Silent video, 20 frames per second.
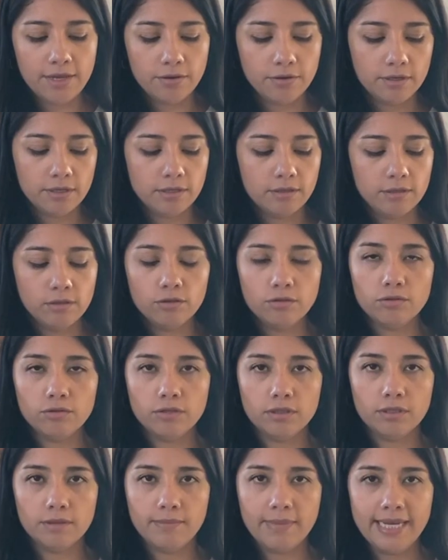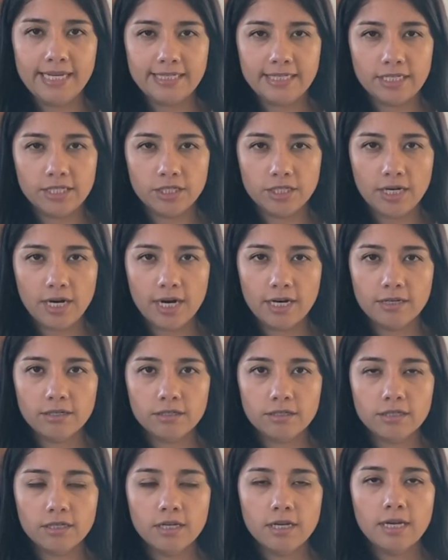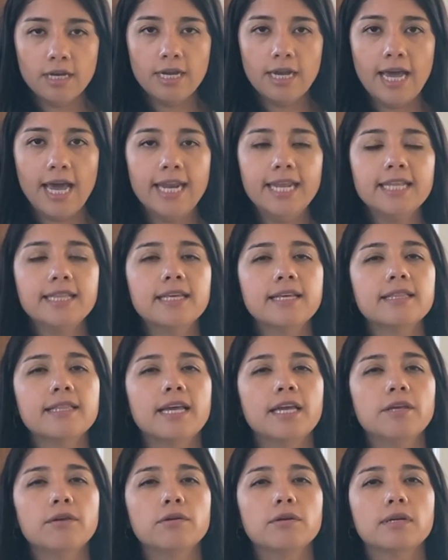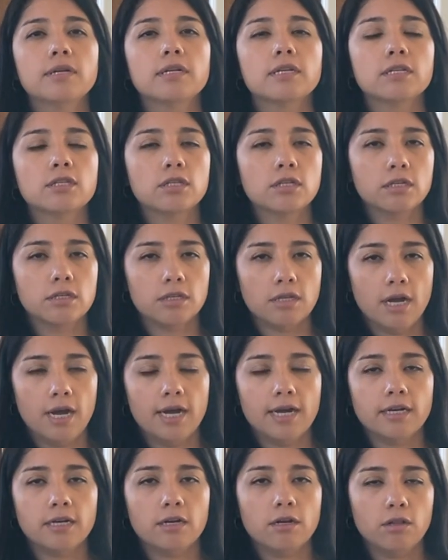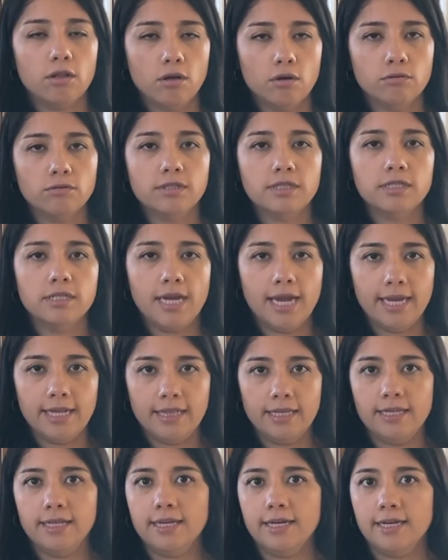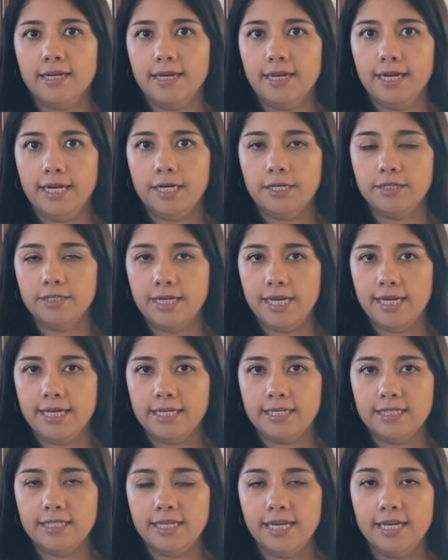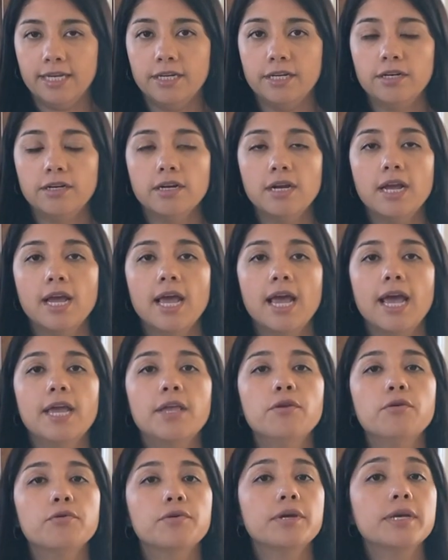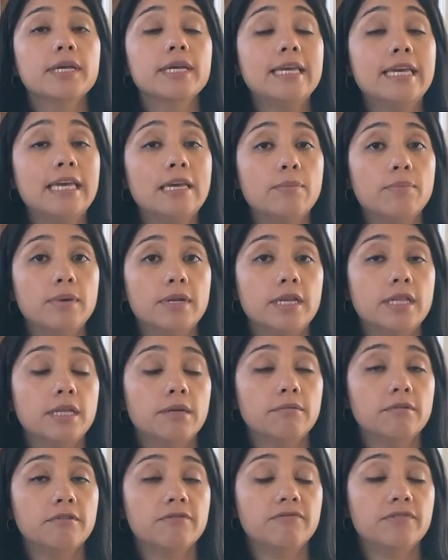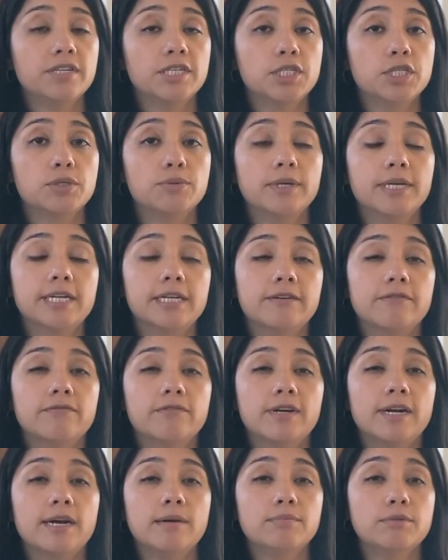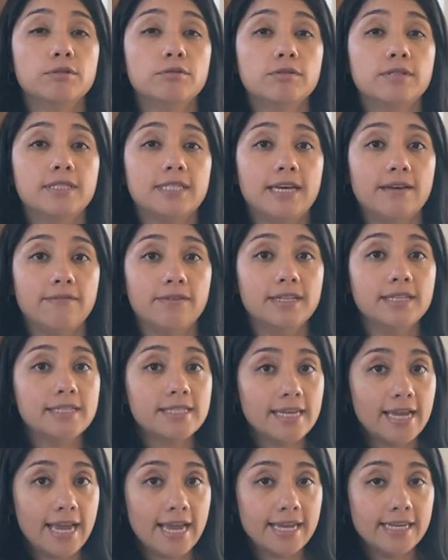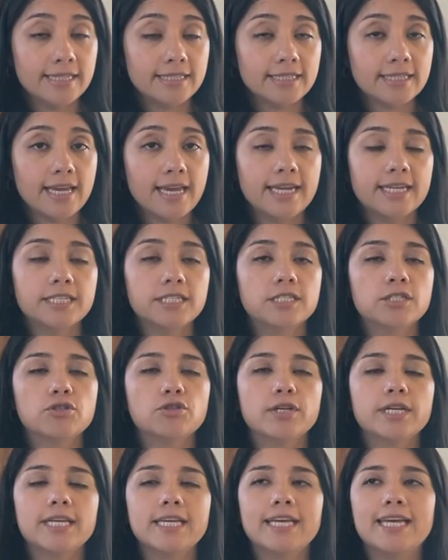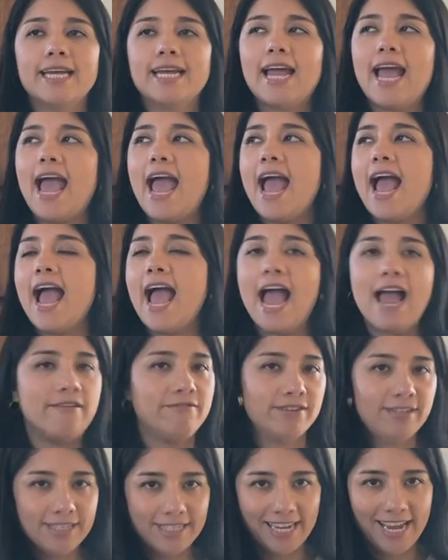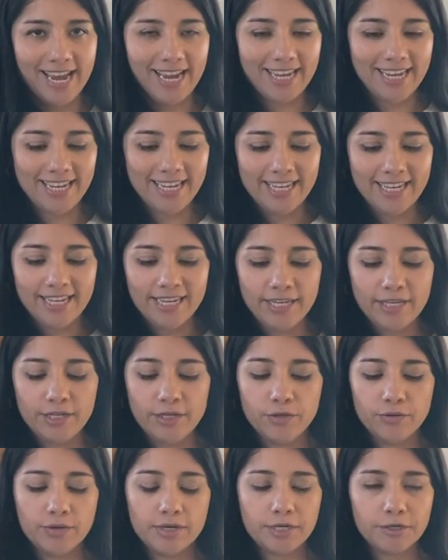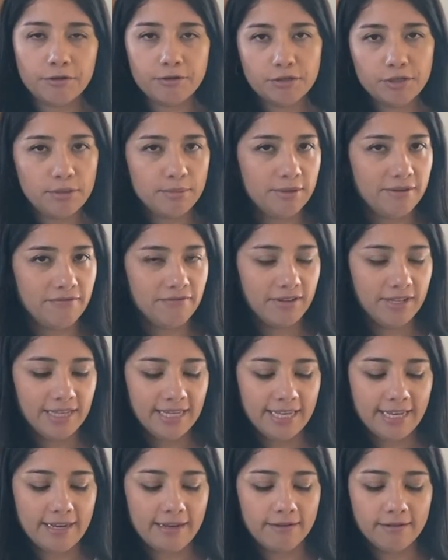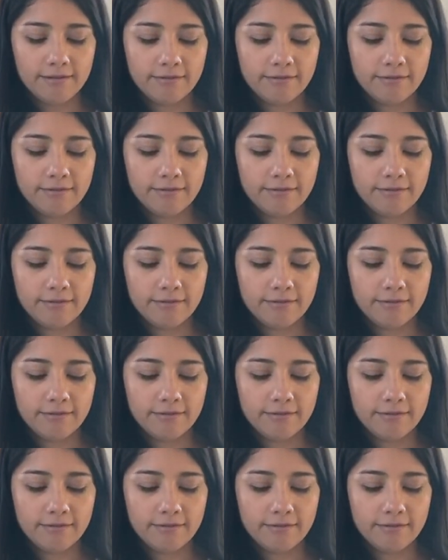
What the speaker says: you can use mason jars, anything that you can close tightly, like an airtight container, and you can keep it in the refrigerator for up to 7 days and drink it every day. You are going to be feeling